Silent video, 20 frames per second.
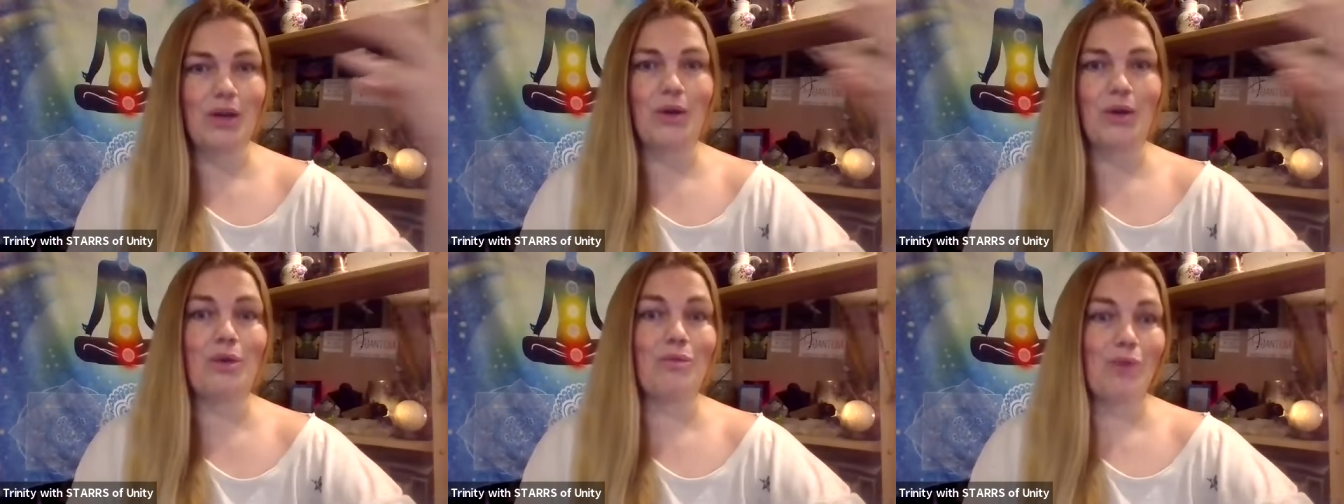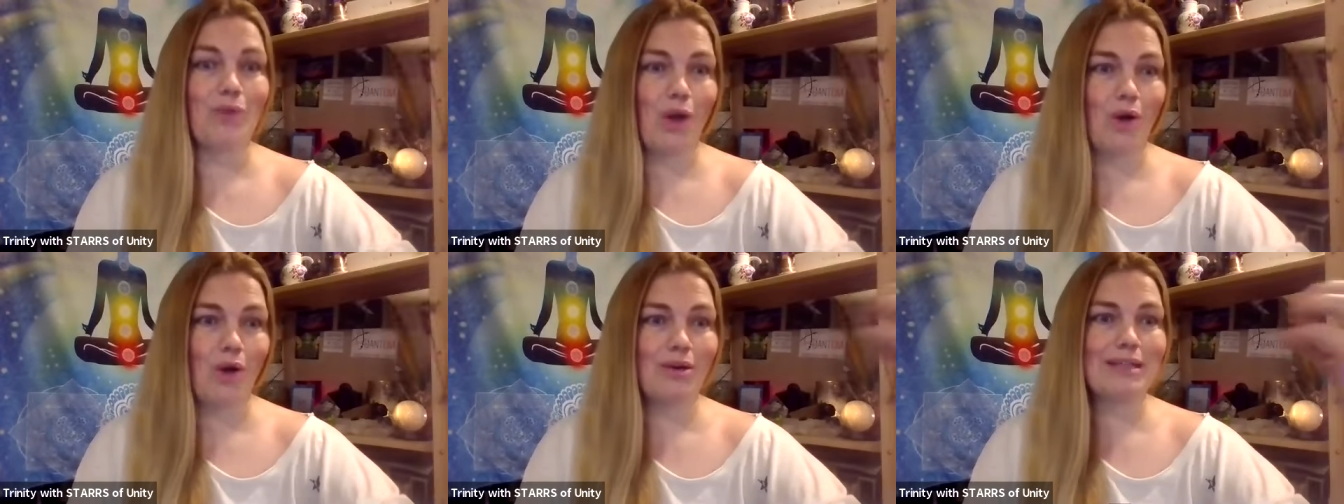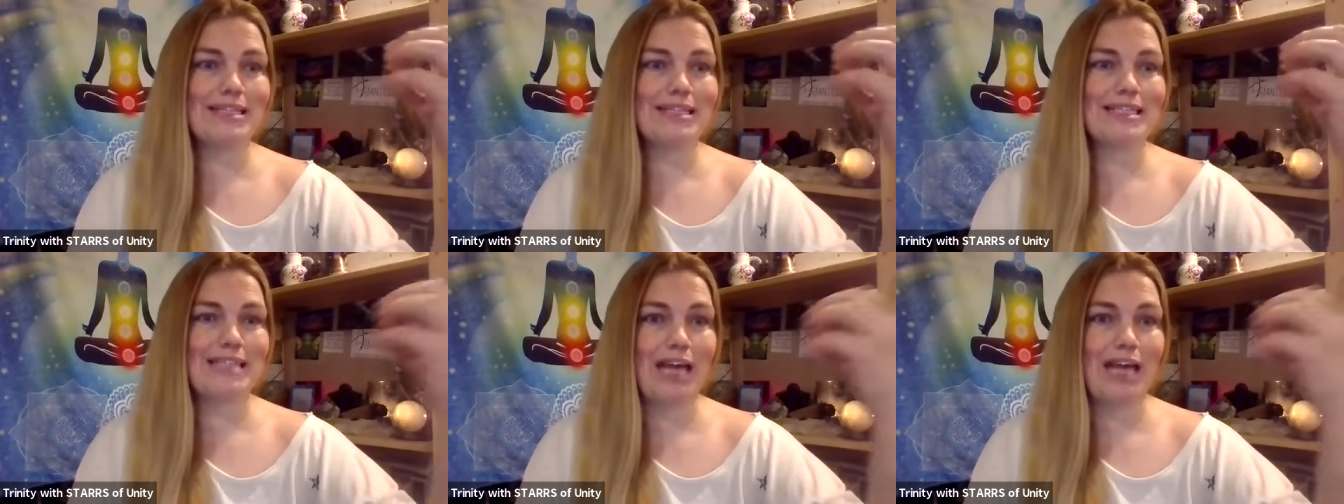so you
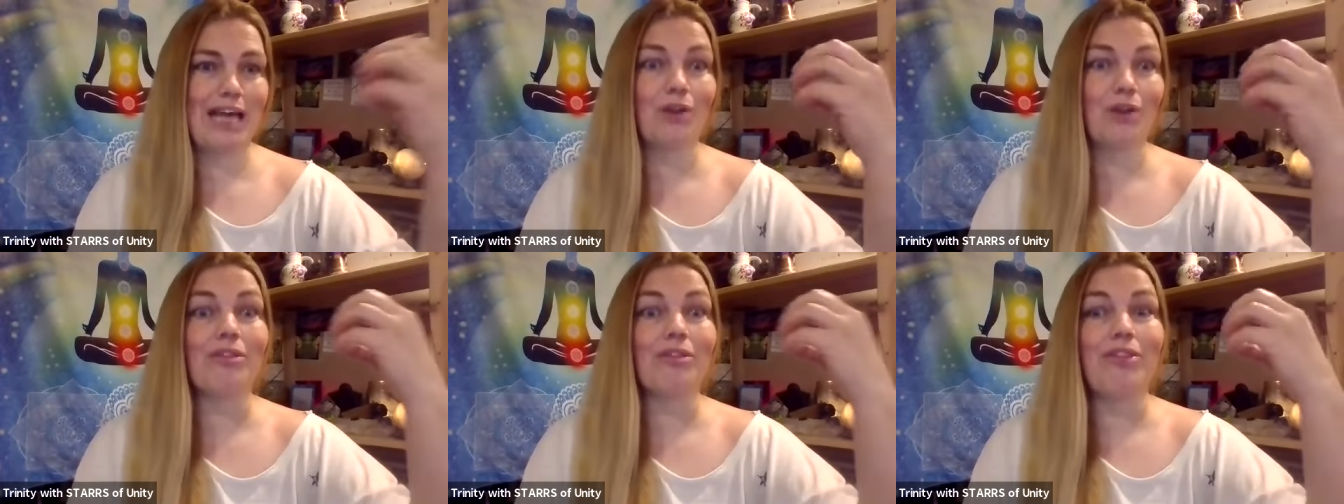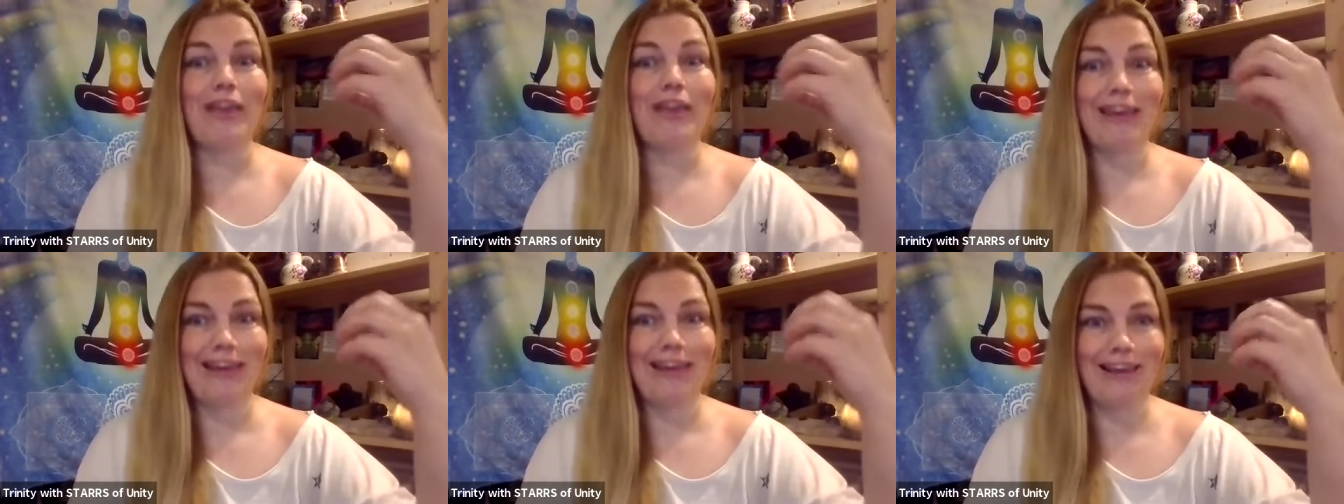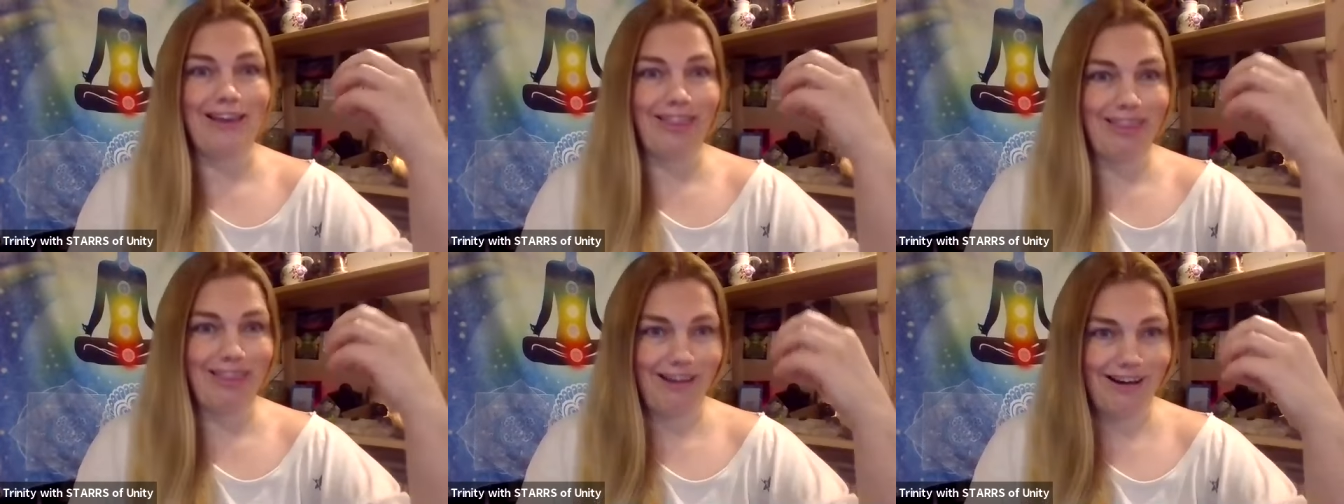notice that you're
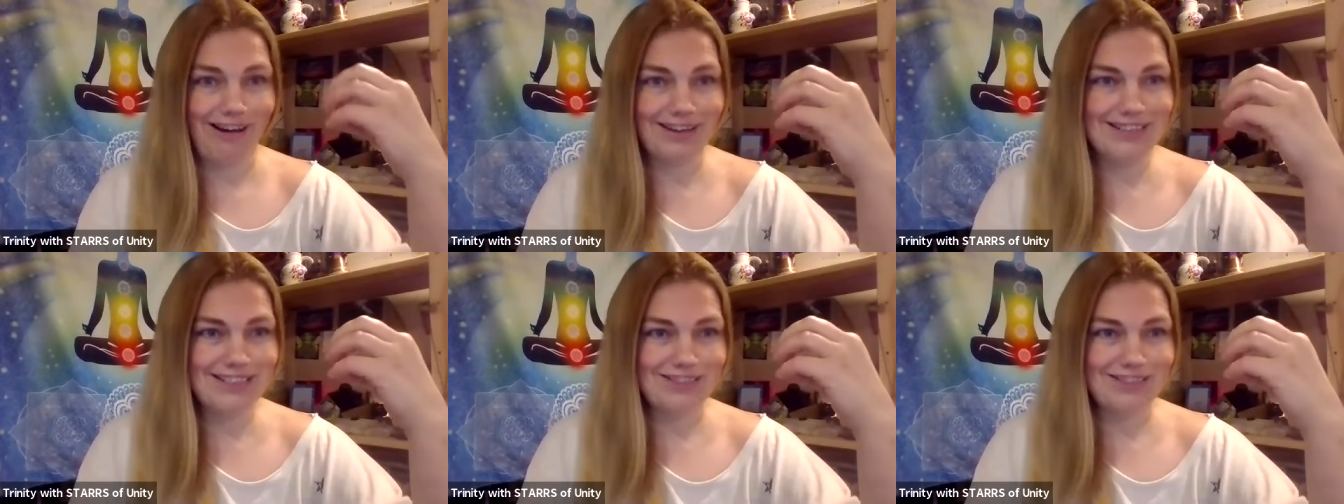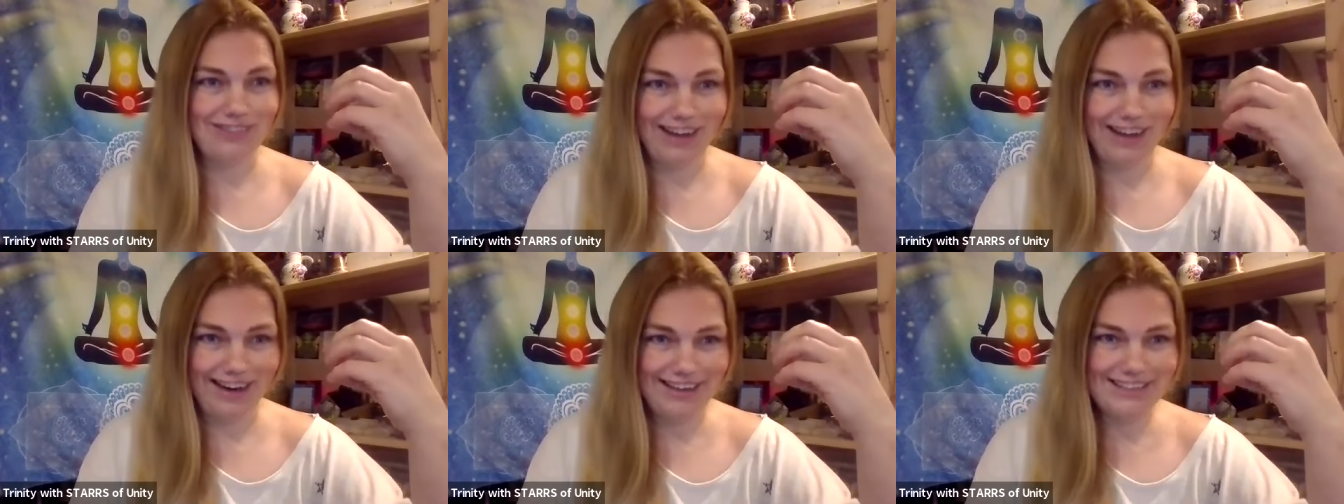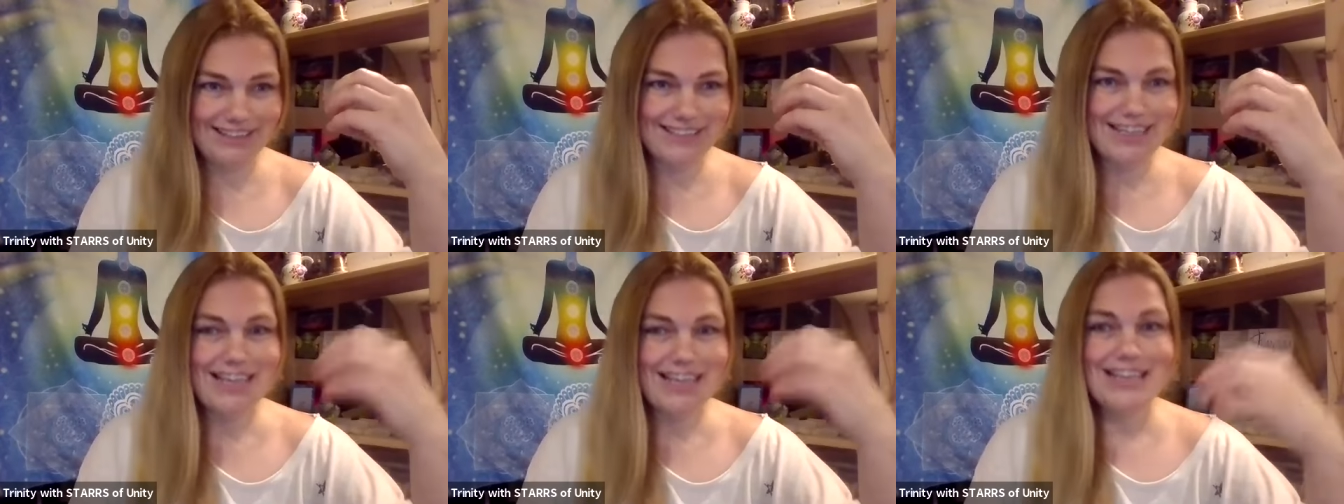thinking a thought,
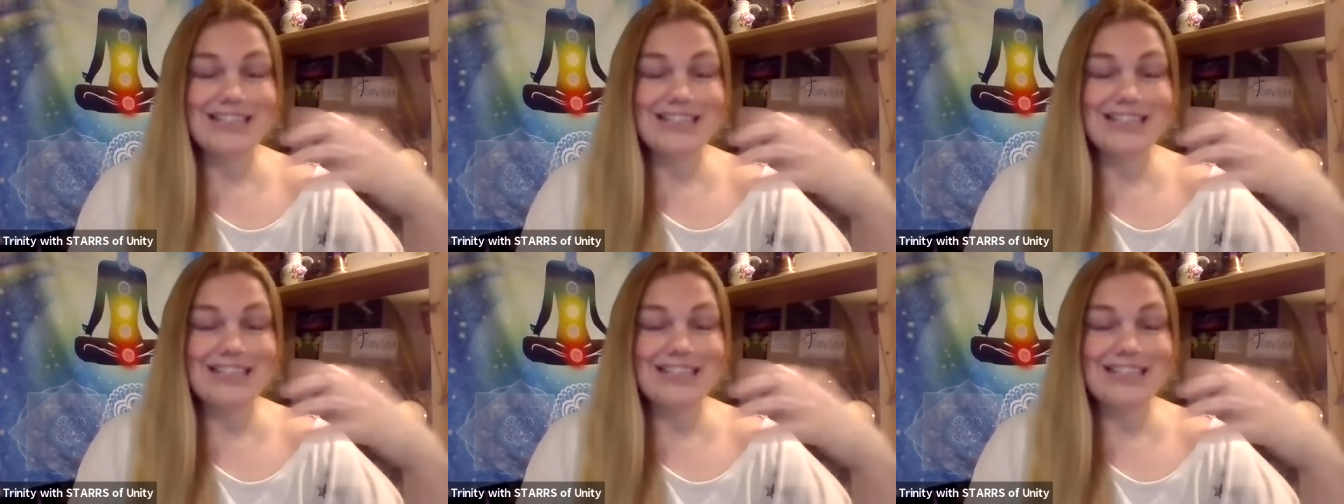right?